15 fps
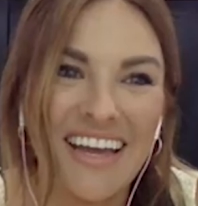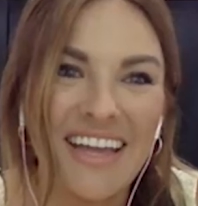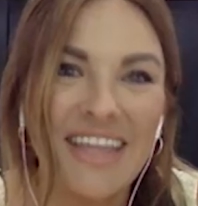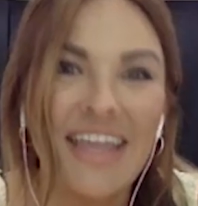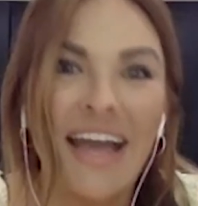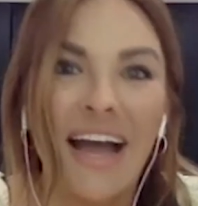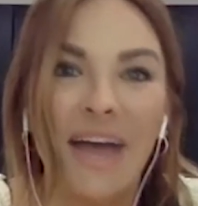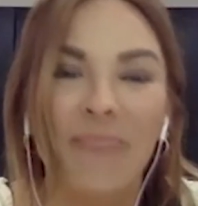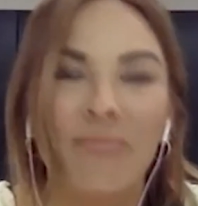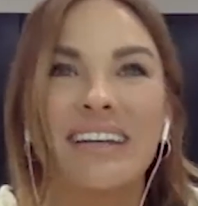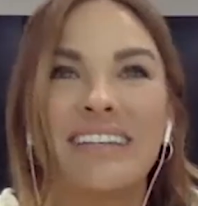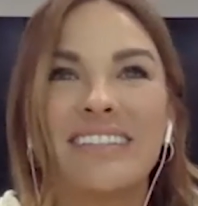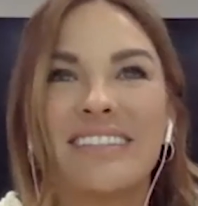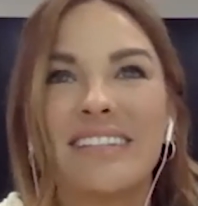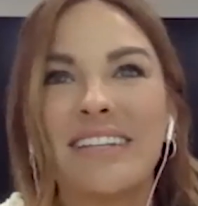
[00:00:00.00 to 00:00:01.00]
Yeah,
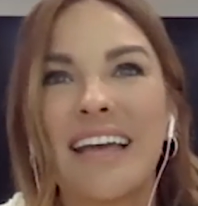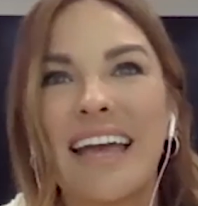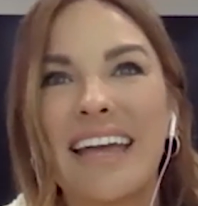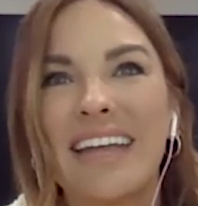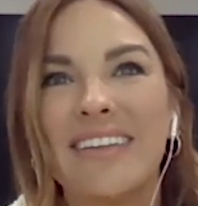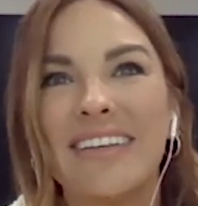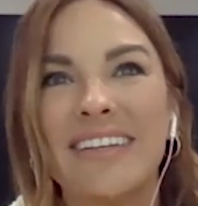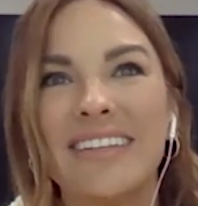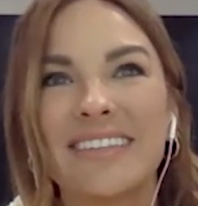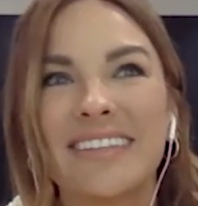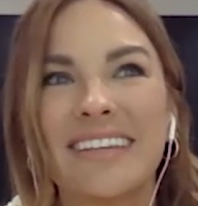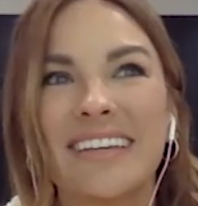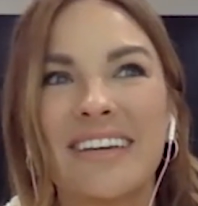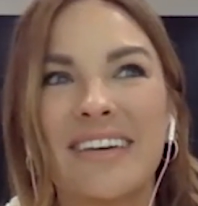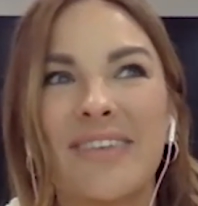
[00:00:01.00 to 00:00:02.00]
my Hayley is
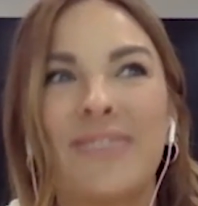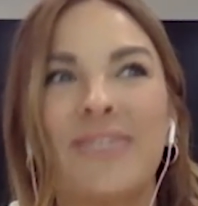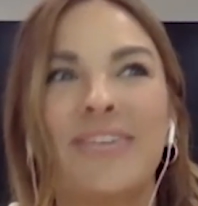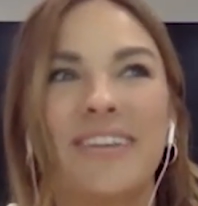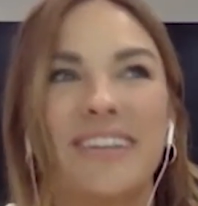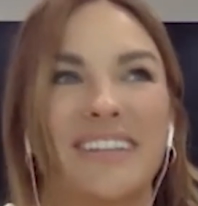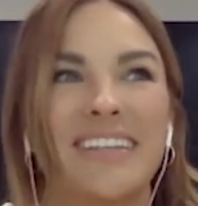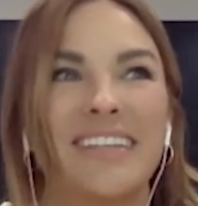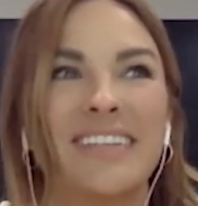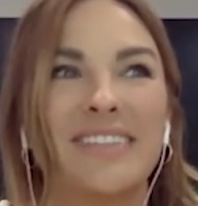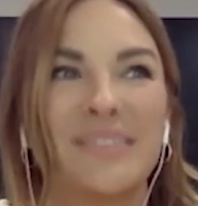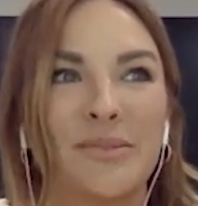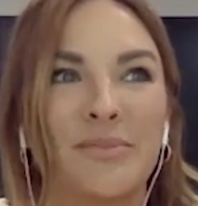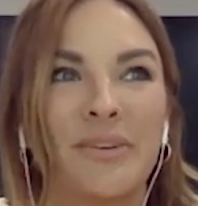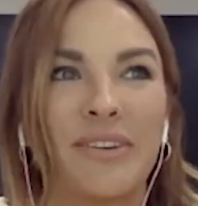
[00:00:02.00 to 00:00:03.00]
like really
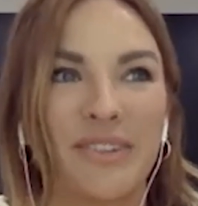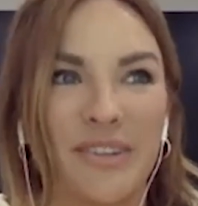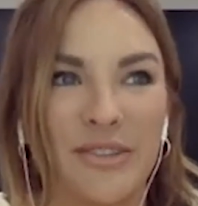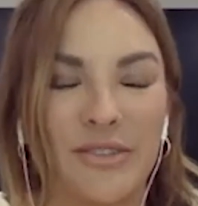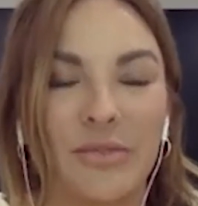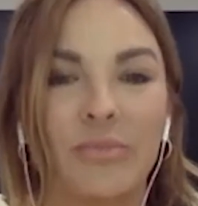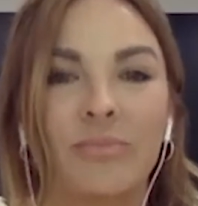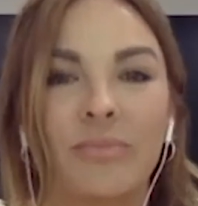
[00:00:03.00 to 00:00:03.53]
super close.